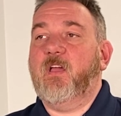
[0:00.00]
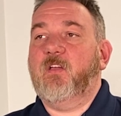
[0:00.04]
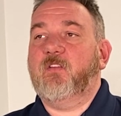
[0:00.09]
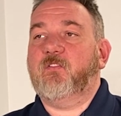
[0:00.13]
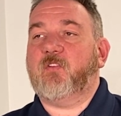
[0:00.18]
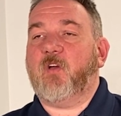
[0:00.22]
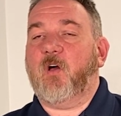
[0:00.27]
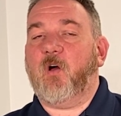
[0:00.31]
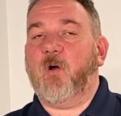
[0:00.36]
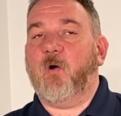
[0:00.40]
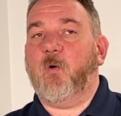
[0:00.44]

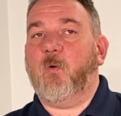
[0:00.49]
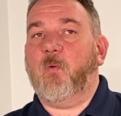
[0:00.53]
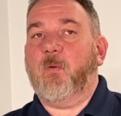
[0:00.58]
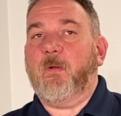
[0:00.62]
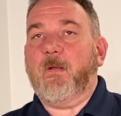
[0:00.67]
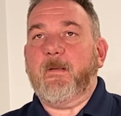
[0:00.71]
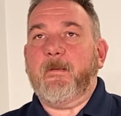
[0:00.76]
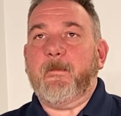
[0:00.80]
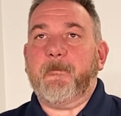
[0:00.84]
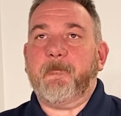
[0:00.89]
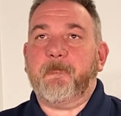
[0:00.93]

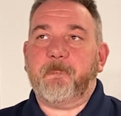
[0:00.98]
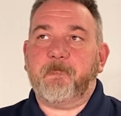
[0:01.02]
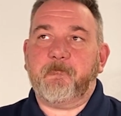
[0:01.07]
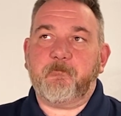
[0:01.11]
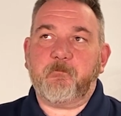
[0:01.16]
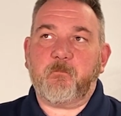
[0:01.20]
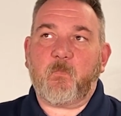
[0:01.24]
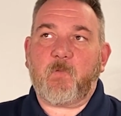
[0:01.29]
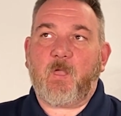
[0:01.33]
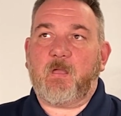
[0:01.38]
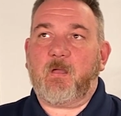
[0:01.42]
So
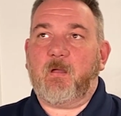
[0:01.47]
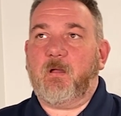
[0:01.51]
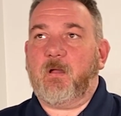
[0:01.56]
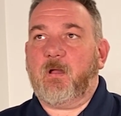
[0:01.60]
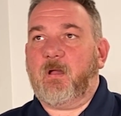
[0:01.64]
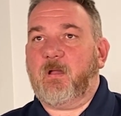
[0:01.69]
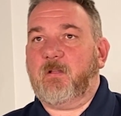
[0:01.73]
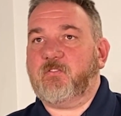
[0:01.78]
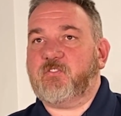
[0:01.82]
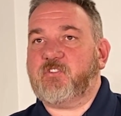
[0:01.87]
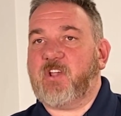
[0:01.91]

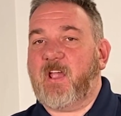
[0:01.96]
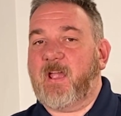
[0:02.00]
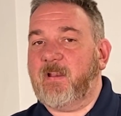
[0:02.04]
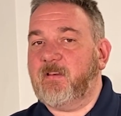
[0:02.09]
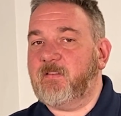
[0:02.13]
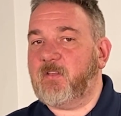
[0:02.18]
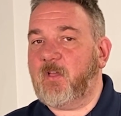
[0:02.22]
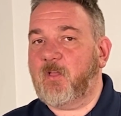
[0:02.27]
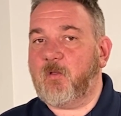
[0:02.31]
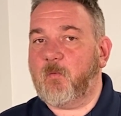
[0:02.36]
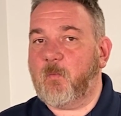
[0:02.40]

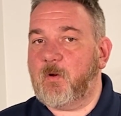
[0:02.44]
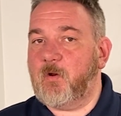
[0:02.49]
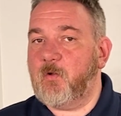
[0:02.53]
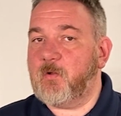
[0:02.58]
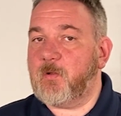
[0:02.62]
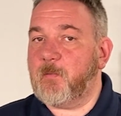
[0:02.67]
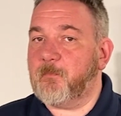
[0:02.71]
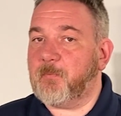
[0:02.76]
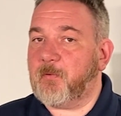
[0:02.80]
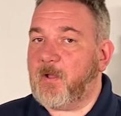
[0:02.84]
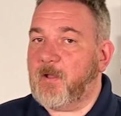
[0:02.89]
Chain's the only one who
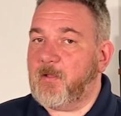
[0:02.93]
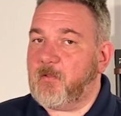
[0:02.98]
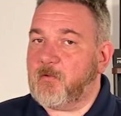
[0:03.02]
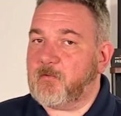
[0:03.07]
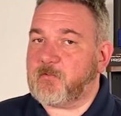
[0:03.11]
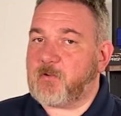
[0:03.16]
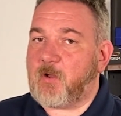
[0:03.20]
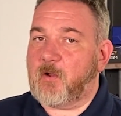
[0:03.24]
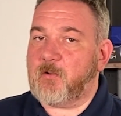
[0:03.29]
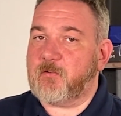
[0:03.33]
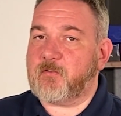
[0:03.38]
can play
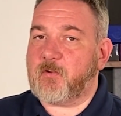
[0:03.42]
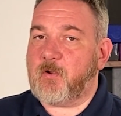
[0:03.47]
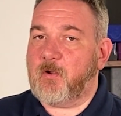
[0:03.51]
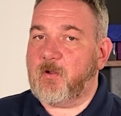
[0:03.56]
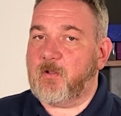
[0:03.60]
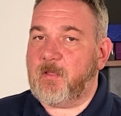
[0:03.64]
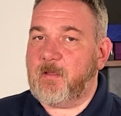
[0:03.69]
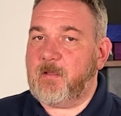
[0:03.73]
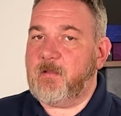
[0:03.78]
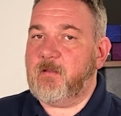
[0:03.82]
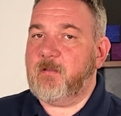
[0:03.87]
those cards
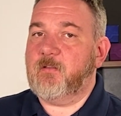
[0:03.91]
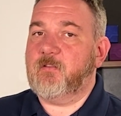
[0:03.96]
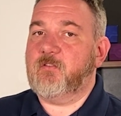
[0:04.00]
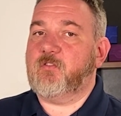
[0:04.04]
currently.